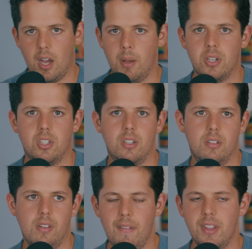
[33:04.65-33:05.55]
how I
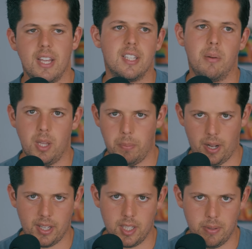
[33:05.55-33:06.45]
mentioned everything I said about the
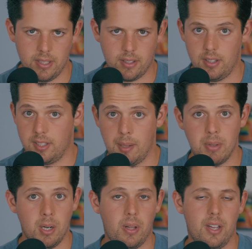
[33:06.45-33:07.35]
podcast basically the same
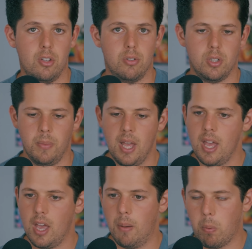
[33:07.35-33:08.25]
can apply to YouTube
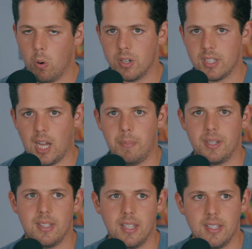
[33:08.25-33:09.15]
important
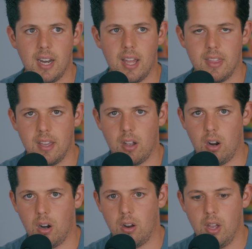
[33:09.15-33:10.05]
topics things that I think
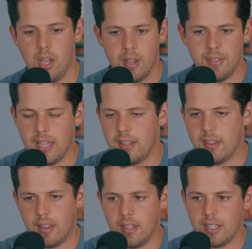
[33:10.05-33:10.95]
are they
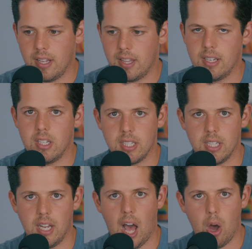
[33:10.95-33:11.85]
that things that I think need to
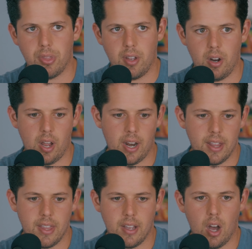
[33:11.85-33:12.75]
get out there and
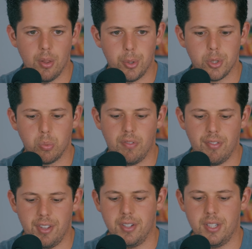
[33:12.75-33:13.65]
I think others would
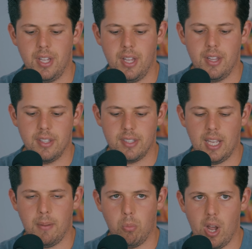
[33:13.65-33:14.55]
feel the
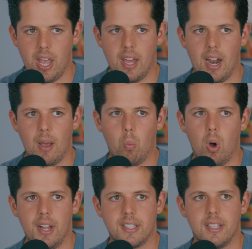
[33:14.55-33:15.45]
same way and I
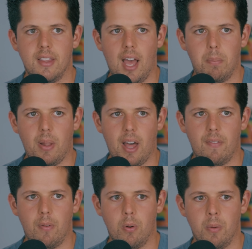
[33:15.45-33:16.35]
want that
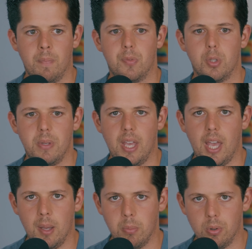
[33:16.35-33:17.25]
platform to be
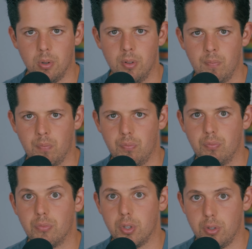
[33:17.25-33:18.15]
able
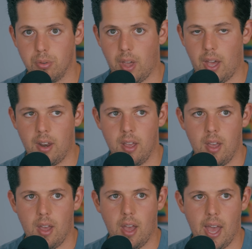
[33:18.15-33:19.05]
to do that
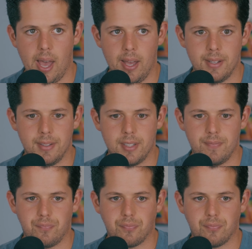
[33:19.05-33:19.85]
and